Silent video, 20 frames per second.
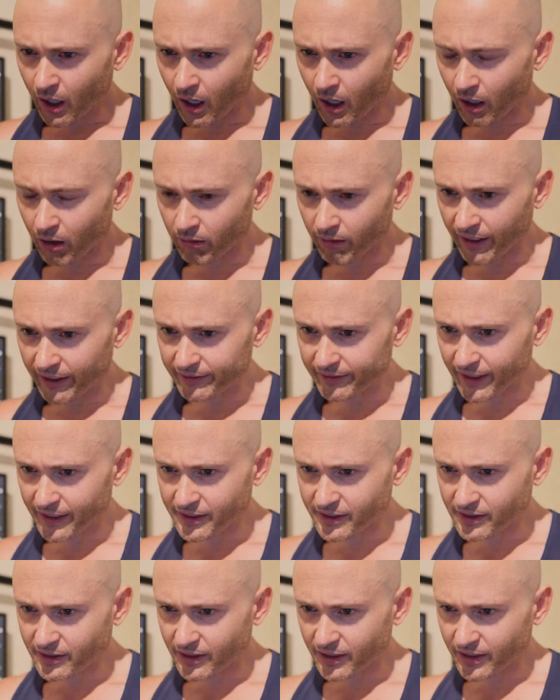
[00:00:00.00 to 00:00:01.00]
All right,
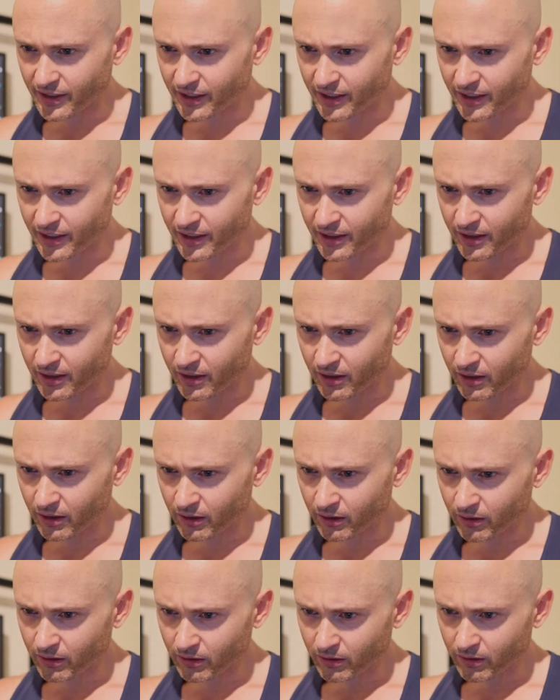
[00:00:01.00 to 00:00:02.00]
let's see
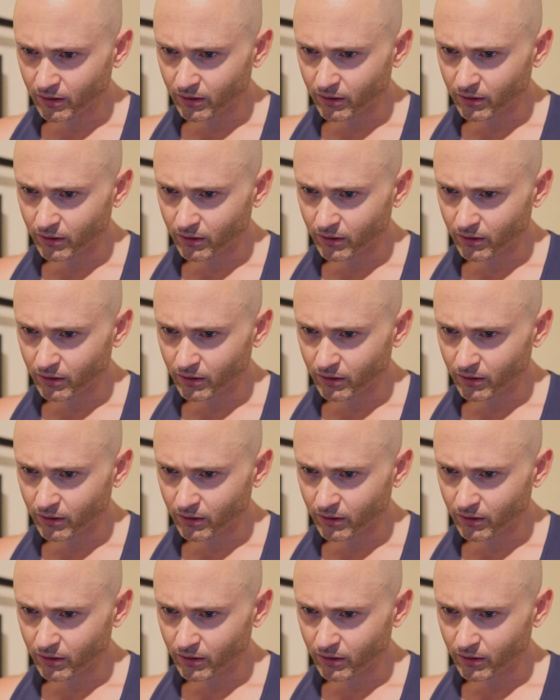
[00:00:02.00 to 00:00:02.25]
here.